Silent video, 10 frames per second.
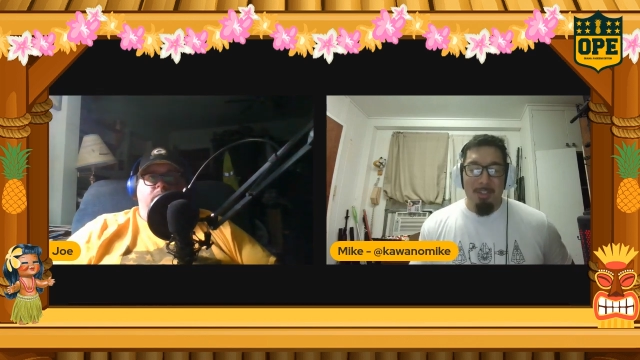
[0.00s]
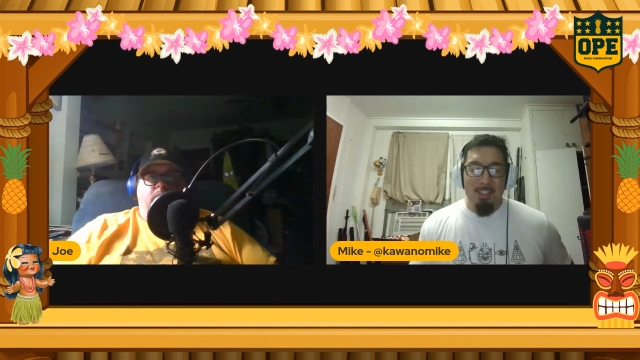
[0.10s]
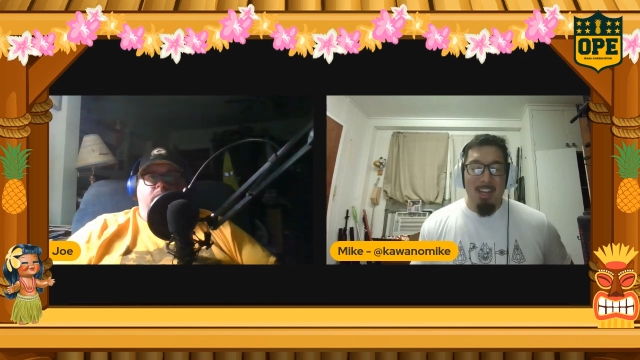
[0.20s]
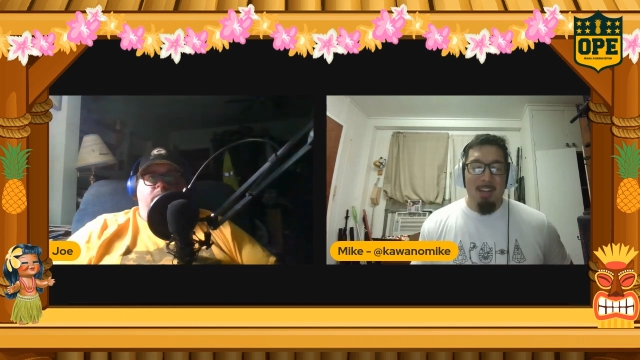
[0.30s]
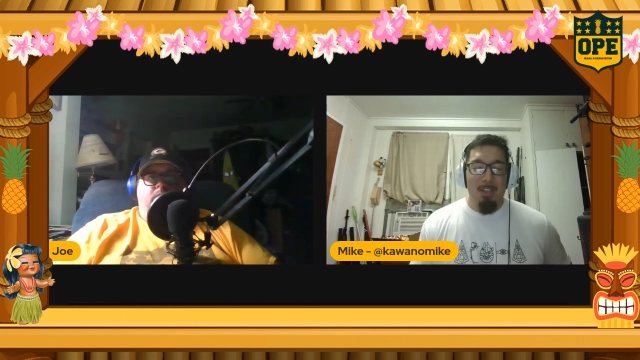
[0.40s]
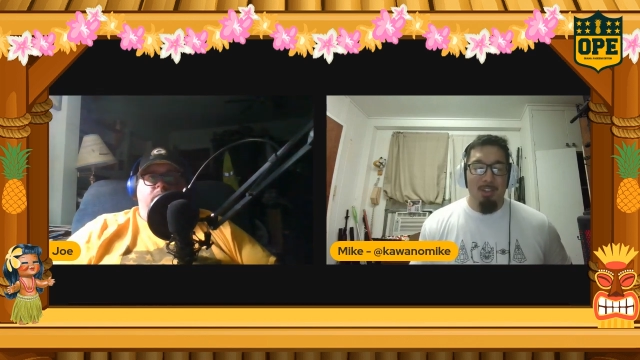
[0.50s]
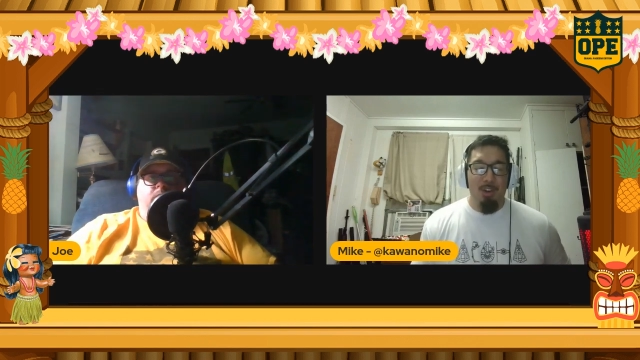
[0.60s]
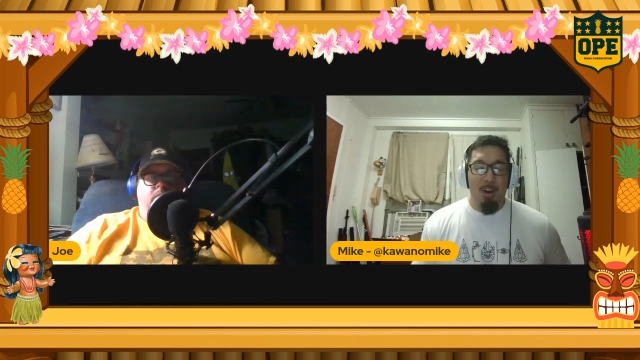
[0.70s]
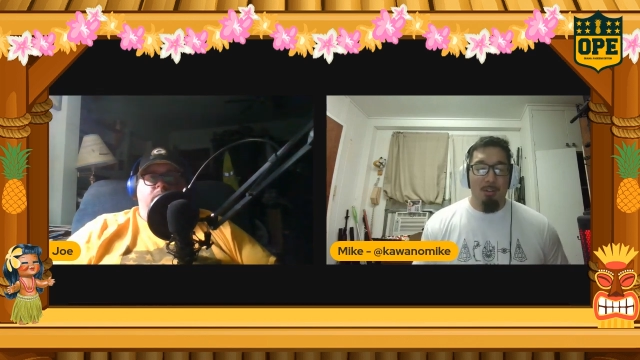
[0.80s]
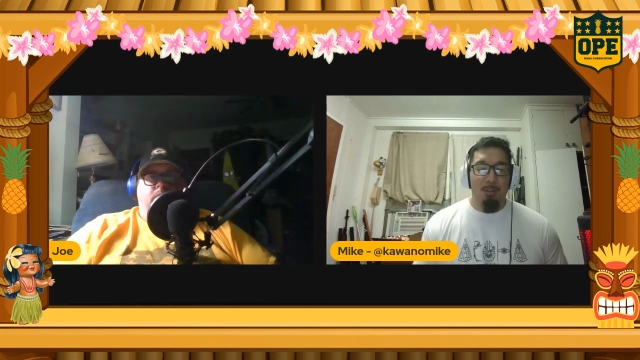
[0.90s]
was kind of a
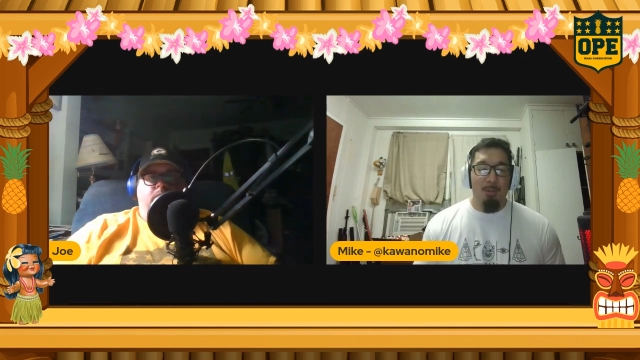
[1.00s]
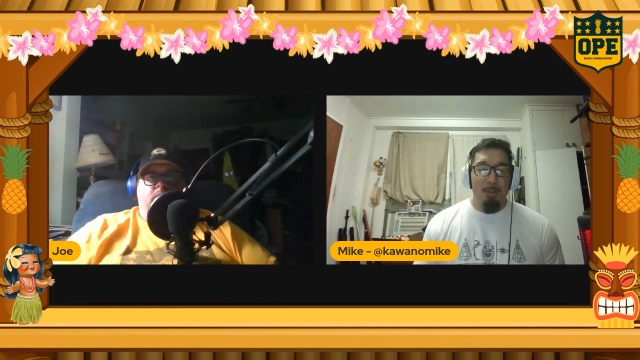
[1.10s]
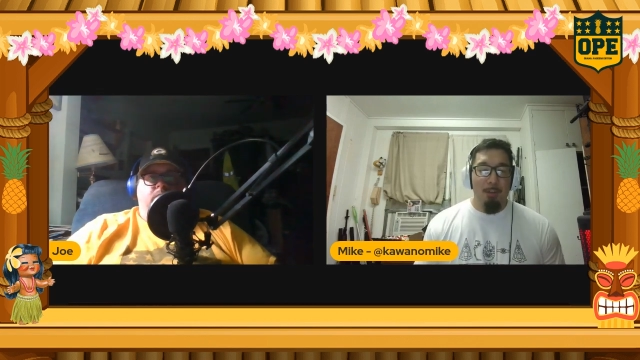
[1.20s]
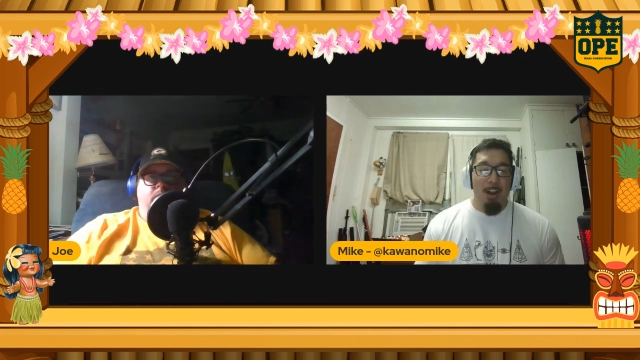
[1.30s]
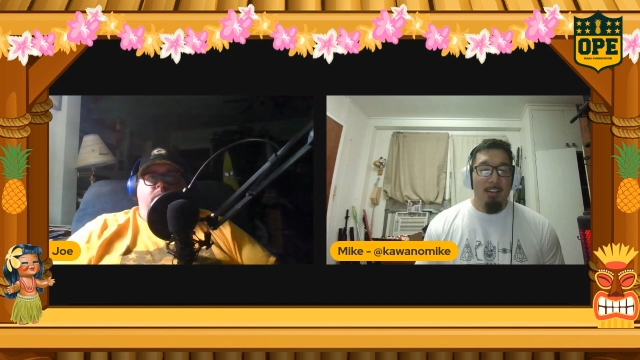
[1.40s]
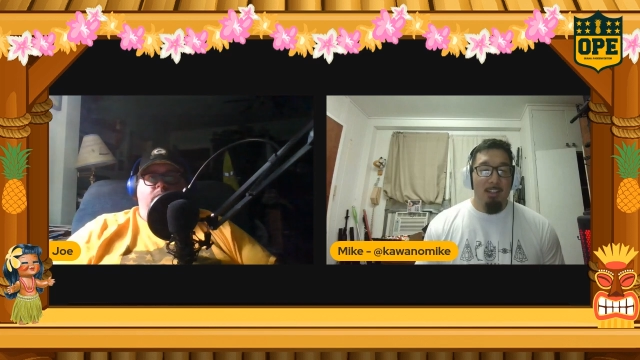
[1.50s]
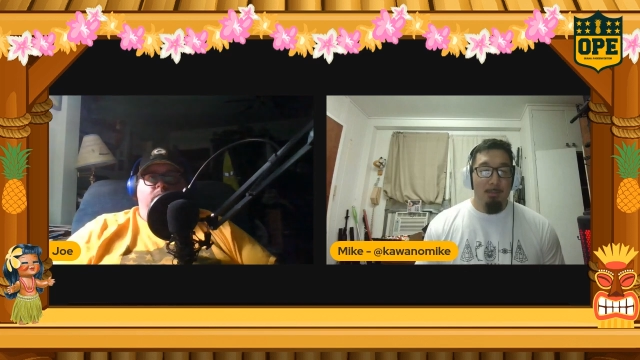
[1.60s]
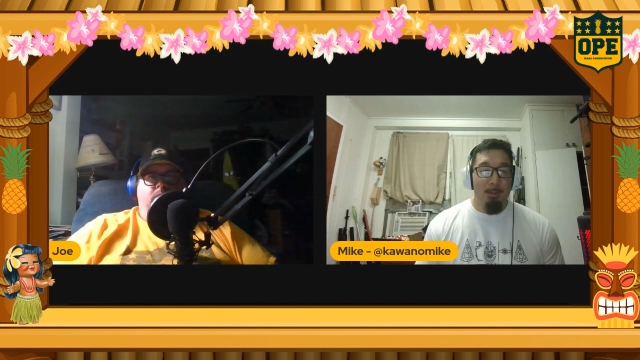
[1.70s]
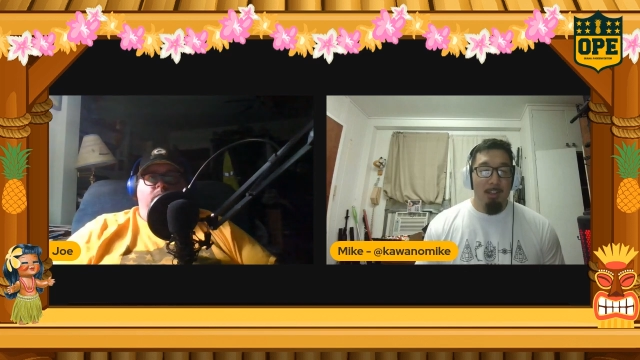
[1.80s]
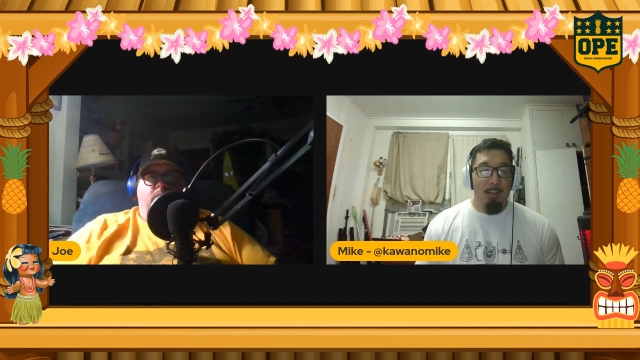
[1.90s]
jog through practice,
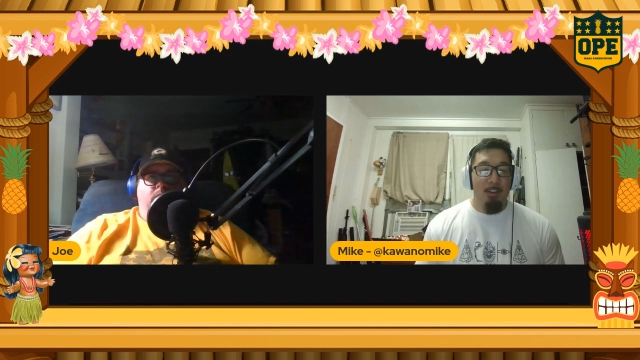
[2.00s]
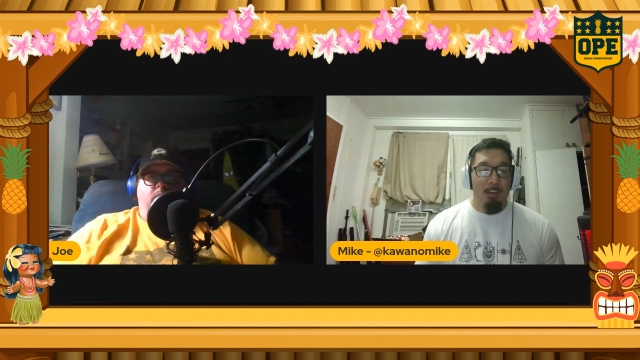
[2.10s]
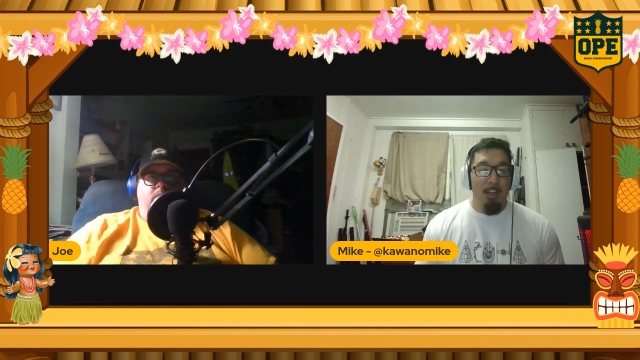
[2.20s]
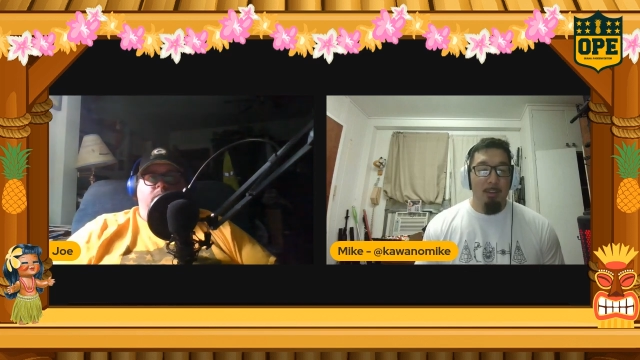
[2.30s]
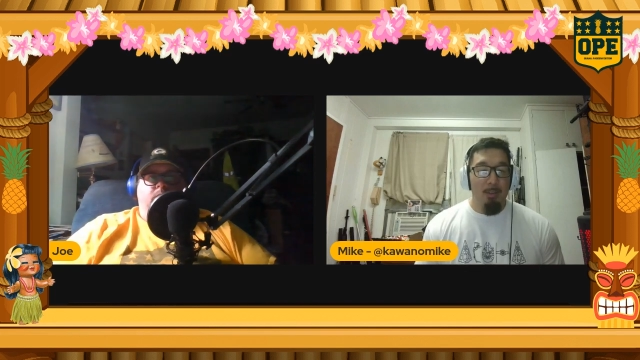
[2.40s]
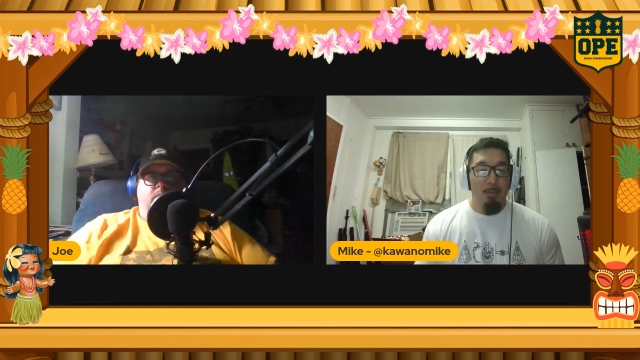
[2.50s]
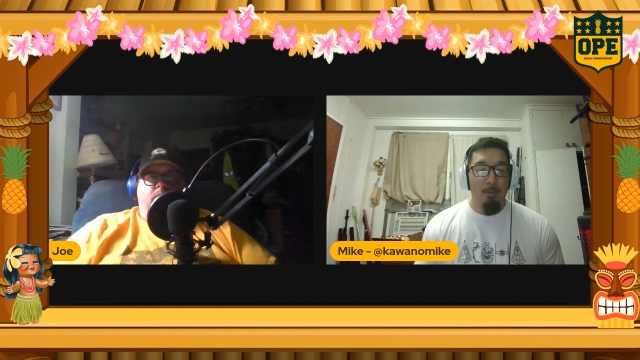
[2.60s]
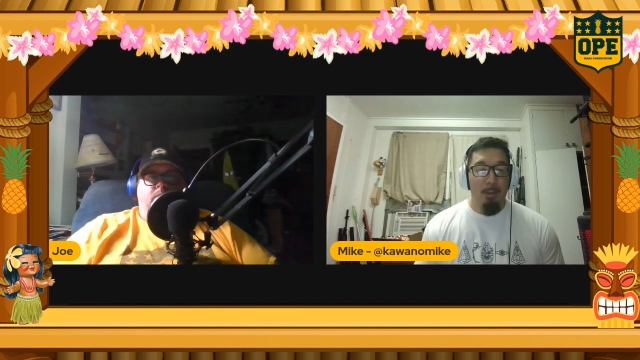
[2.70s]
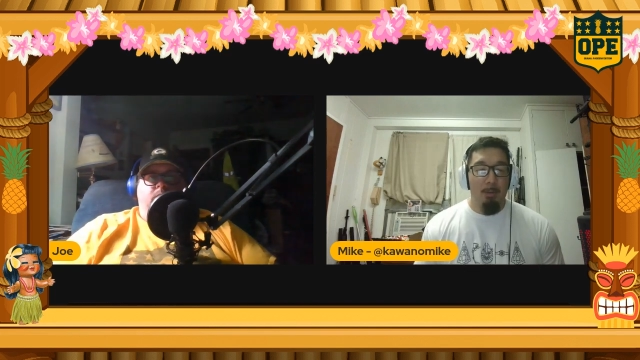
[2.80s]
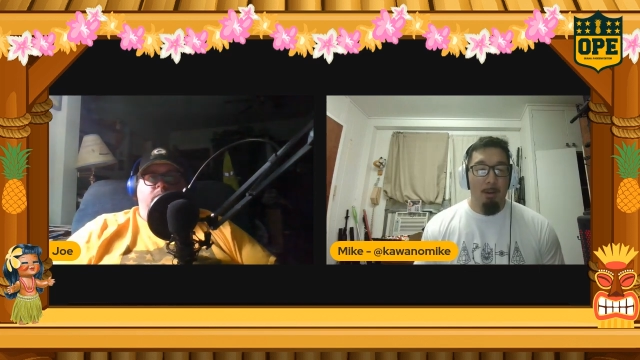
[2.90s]
but it looked like he was
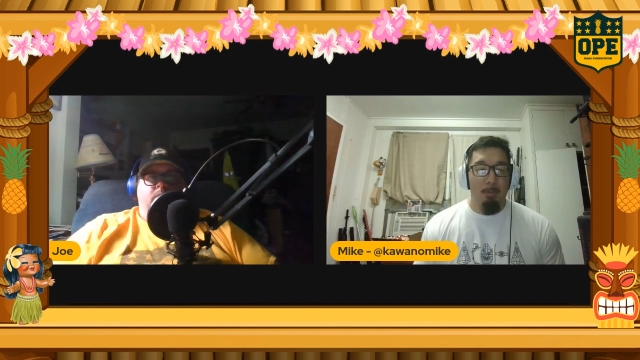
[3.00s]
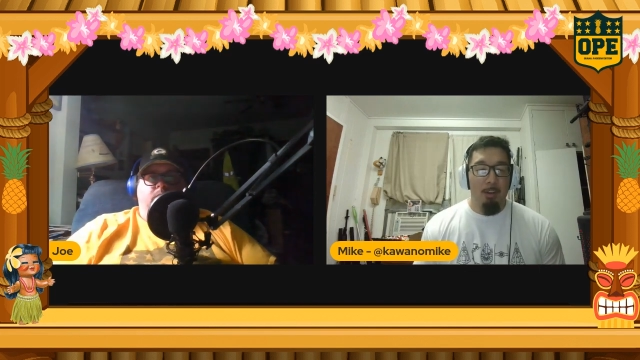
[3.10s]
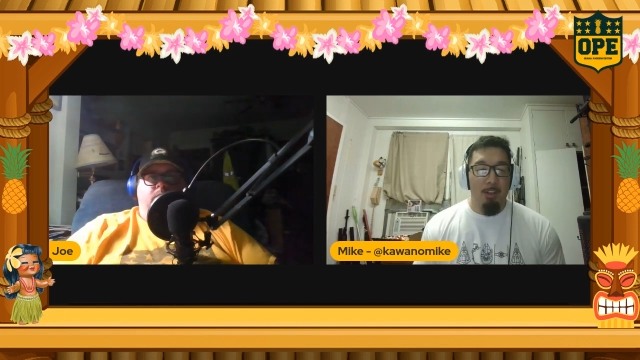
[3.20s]
moving around well.